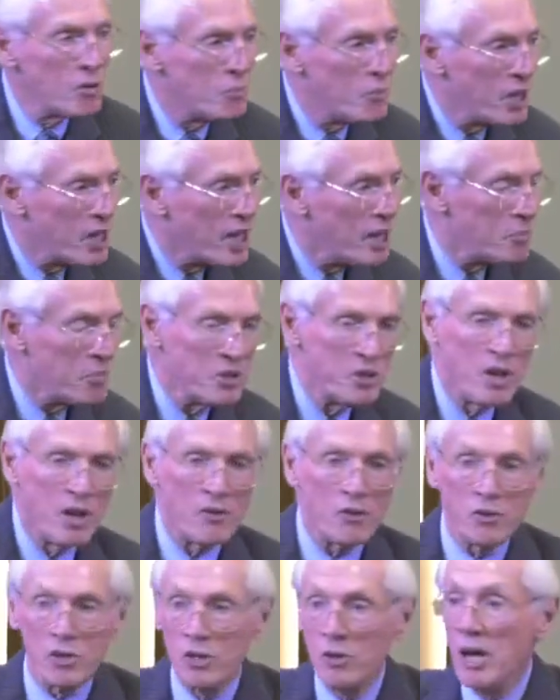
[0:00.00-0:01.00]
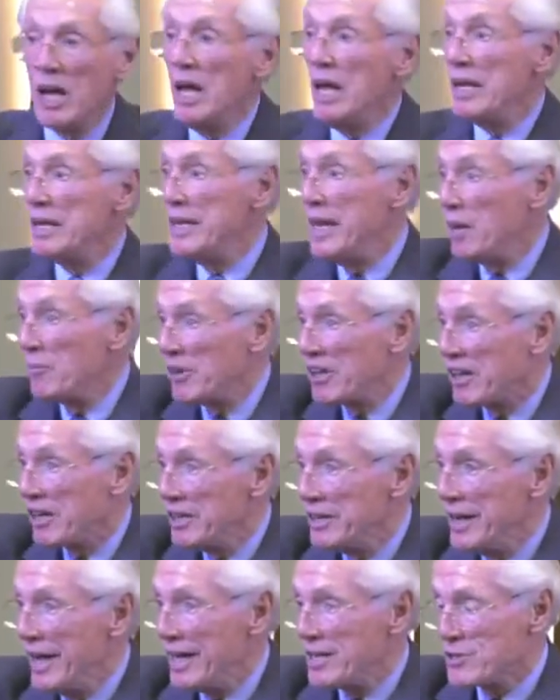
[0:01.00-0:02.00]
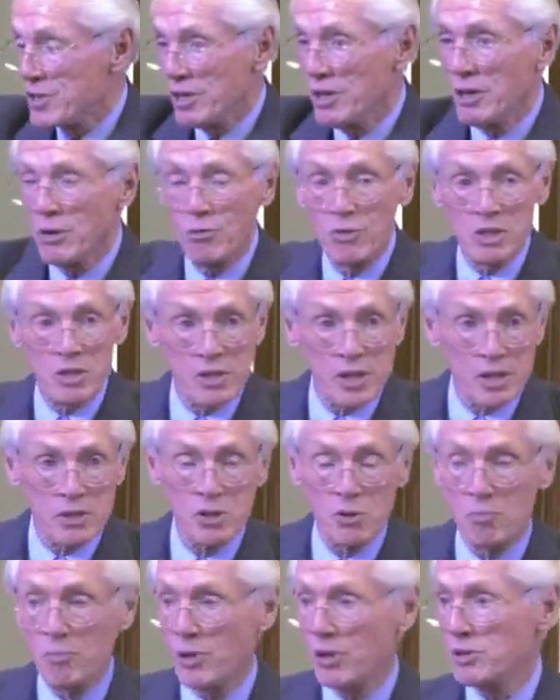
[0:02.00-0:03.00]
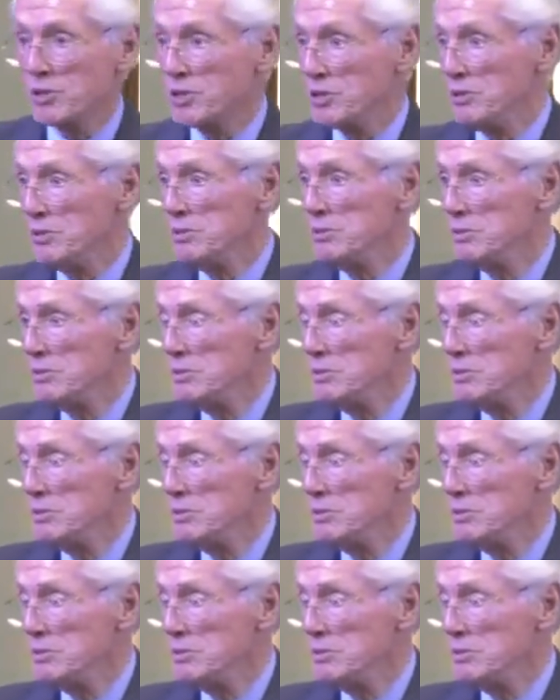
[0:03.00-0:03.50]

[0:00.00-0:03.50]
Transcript: and pick up another tool. Nebuchadnezzar was such a person.